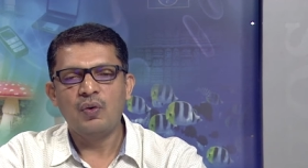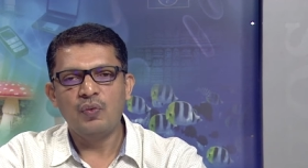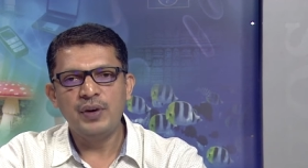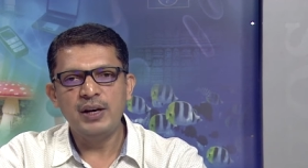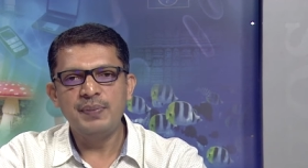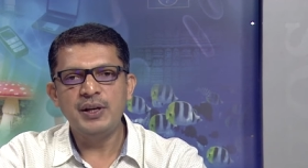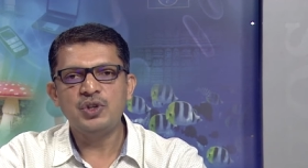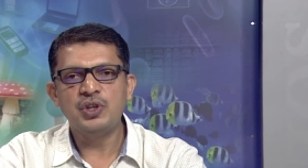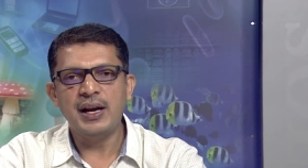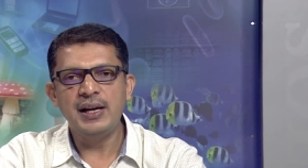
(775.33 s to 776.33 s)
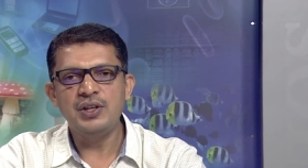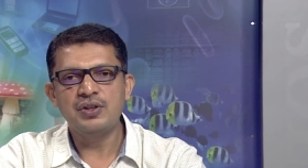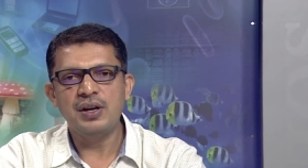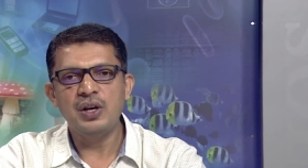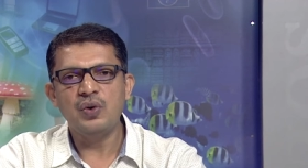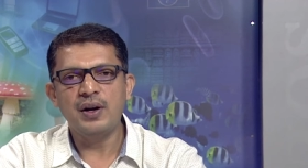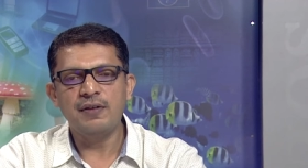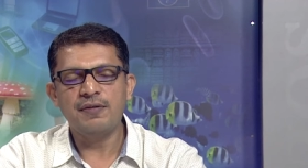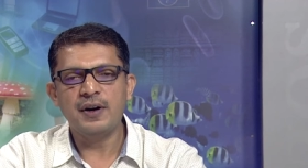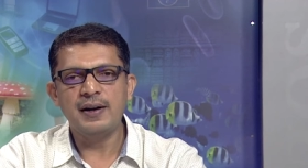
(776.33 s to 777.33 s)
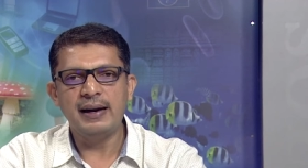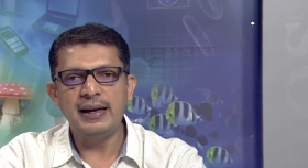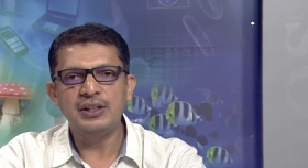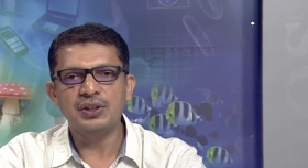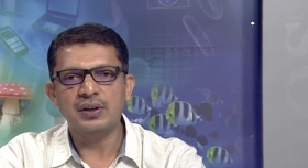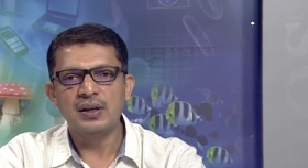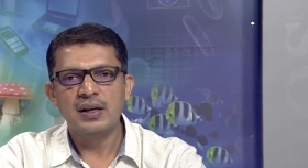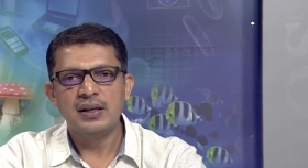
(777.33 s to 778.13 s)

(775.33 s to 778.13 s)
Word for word: will be changed into a different nature.